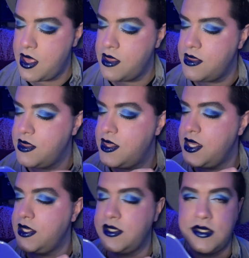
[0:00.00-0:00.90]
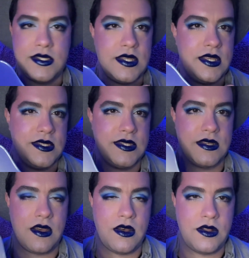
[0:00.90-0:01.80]
This is the
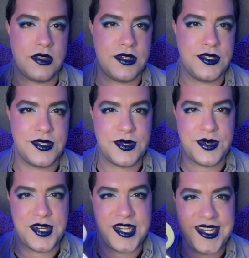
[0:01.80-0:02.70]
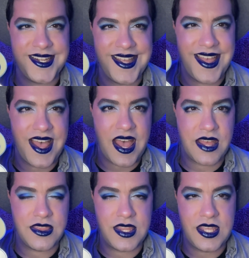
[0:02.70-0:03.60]
Color Story.
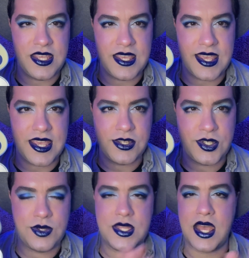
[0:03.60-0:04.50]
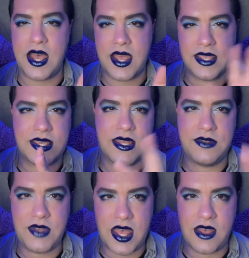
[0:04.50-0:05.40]
The issue that I kind
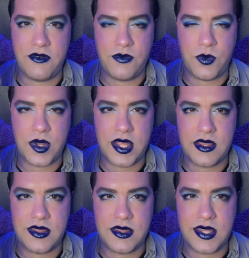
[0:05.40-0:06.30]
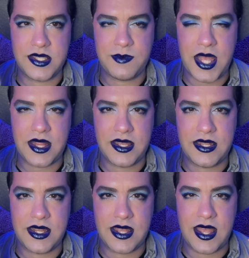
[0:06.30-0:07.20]
of have with this
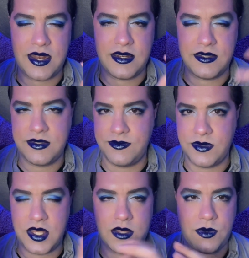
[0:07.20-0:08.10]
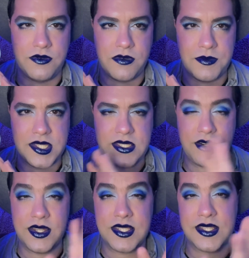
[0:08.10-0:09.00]
palette and the other one from this
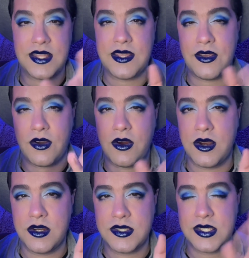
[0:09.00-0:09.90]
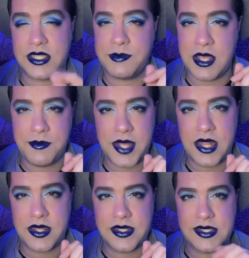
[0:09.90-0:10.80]
series is that they are 6-pan
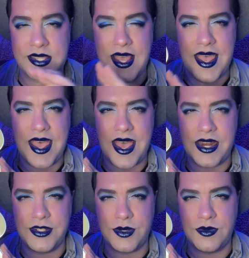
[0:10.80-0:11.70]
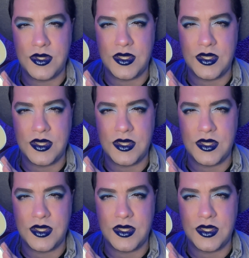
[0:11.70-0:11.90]
palettes, and I don't